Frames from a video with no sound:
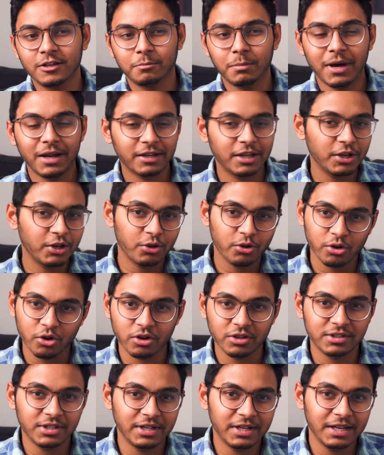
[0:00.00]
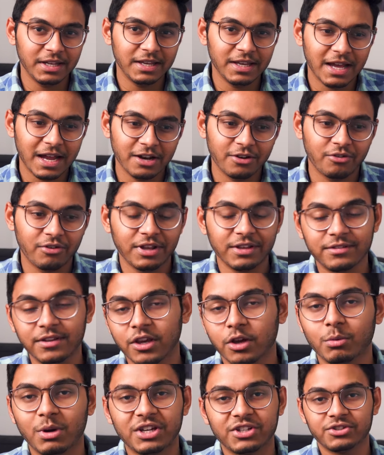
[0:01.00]
sparking curiosity and
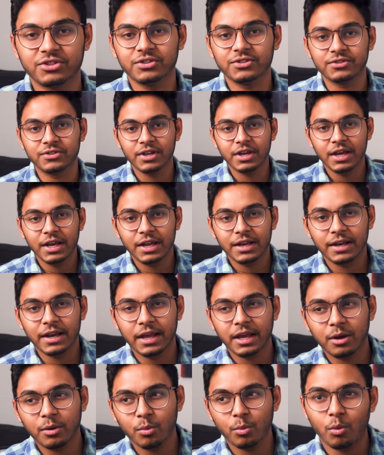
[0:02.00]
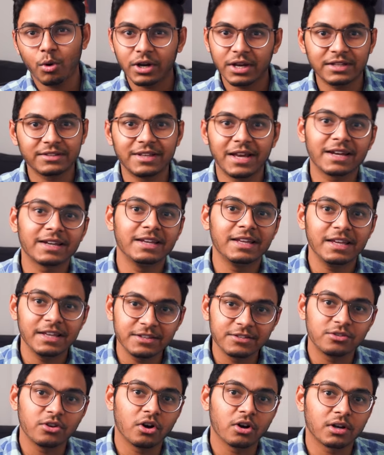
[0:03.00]
raising questions like what exactly
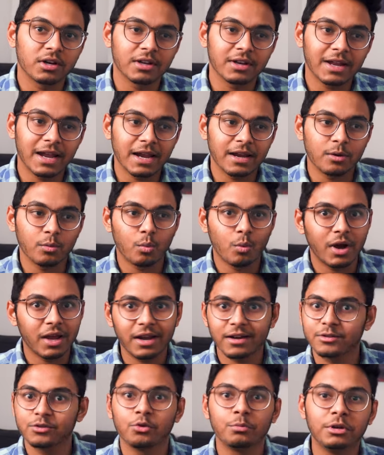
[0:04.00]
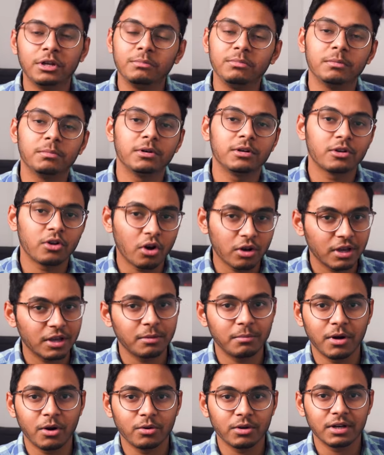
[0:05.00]
is Docker and why are so many people talking
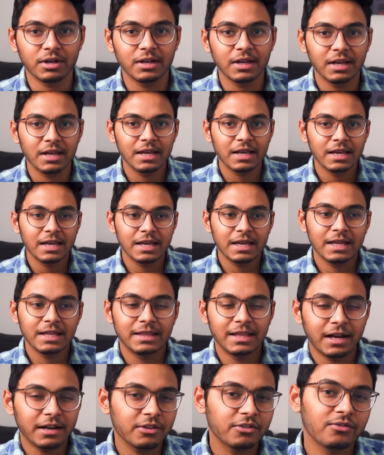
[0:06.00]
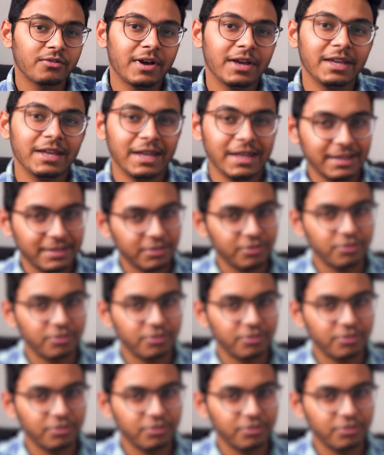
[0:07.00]
about it? That is why in